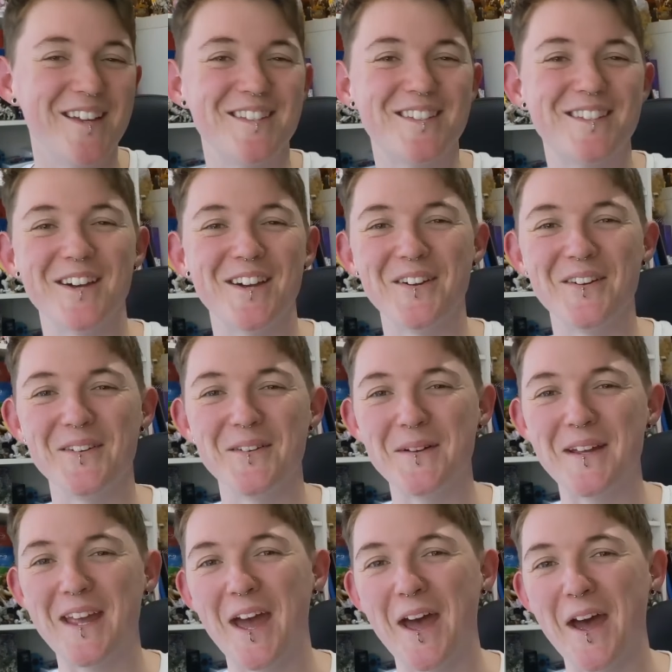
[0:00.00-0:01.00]
So
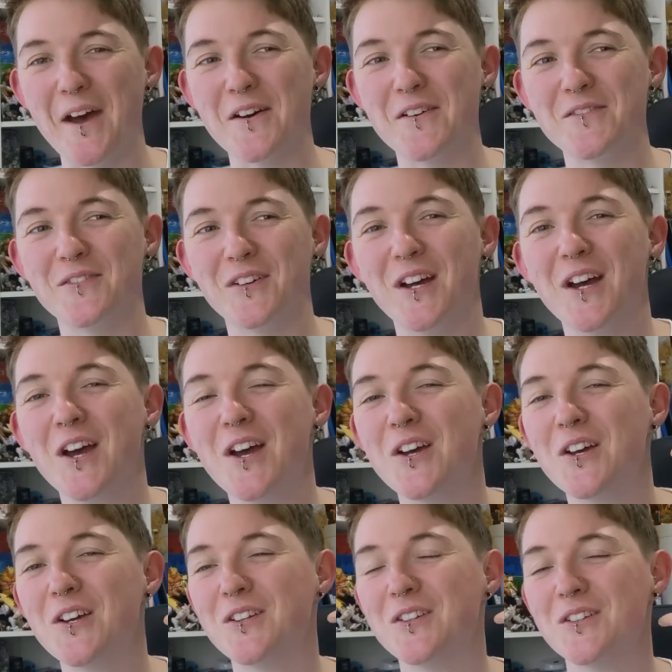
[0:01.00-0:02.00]
we have
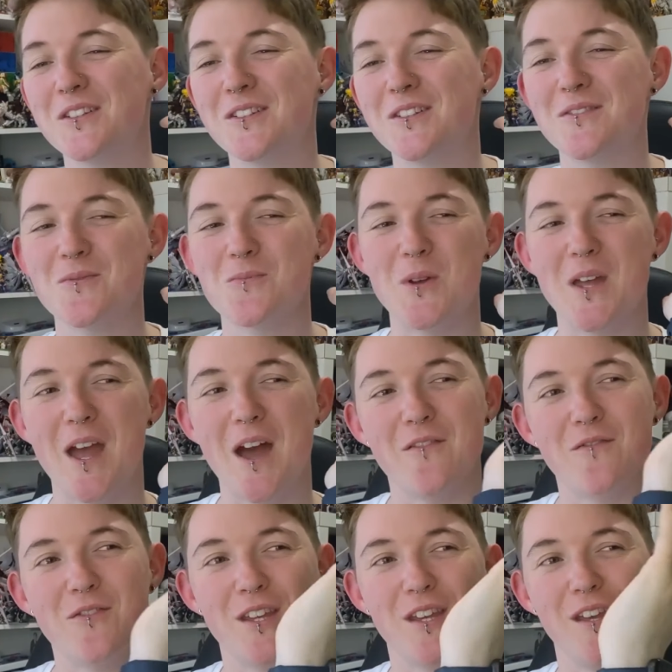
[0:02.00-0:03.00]
we
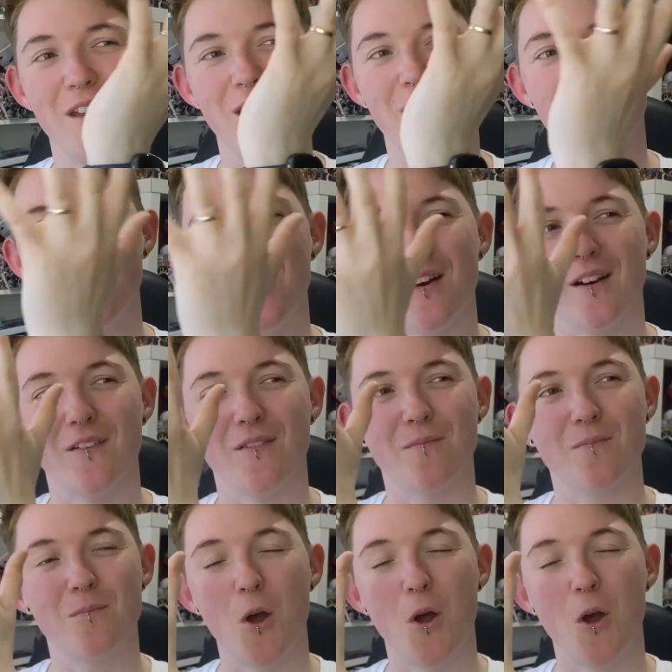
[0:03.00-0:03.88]
have the uh,